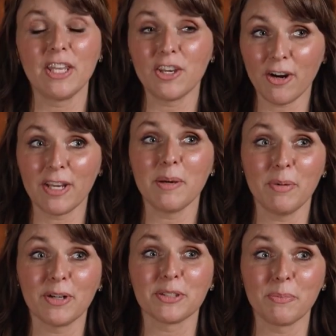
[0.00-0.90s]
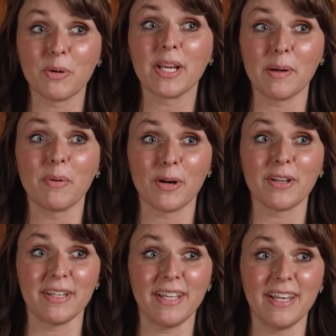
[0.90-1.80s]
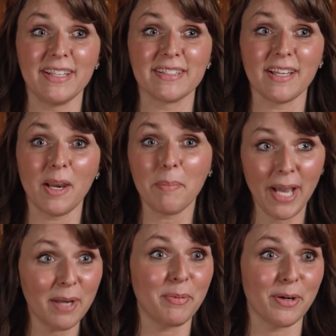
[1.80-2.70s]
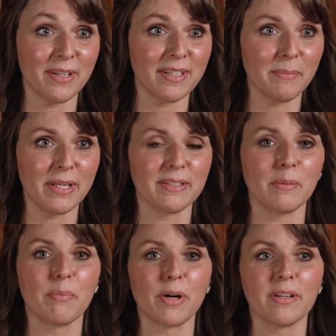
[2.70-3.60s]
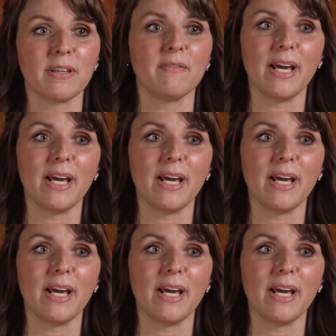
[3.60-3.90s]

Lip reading: The Narnia books bring a burden, and it's not a bad burden, but it's a burden of